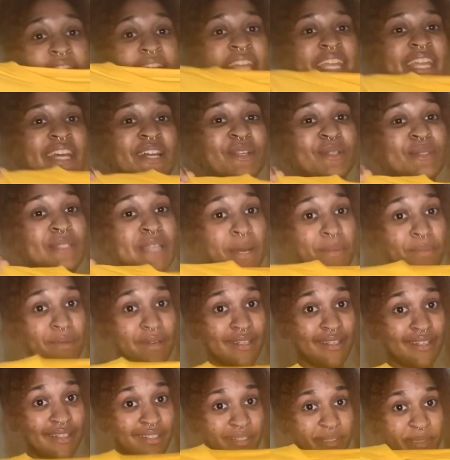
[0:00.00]
yellow top right
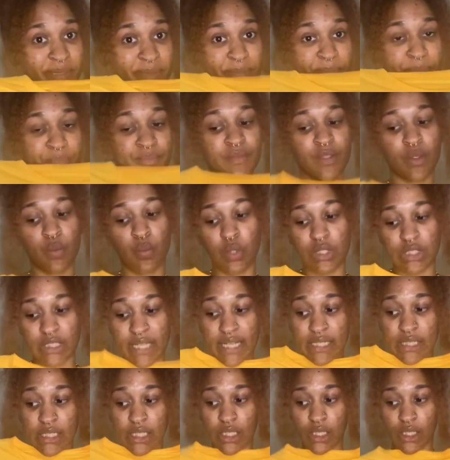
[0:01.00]
here, which
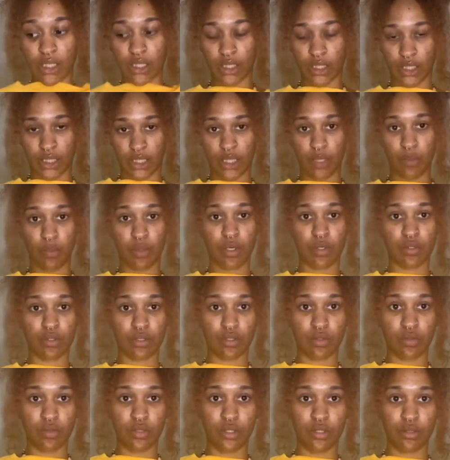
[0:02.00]
I think it would go
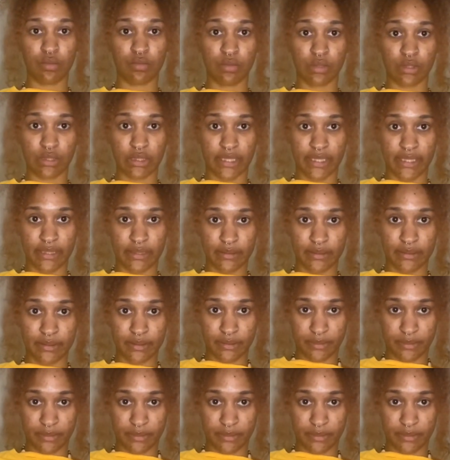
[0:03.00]
so cute with that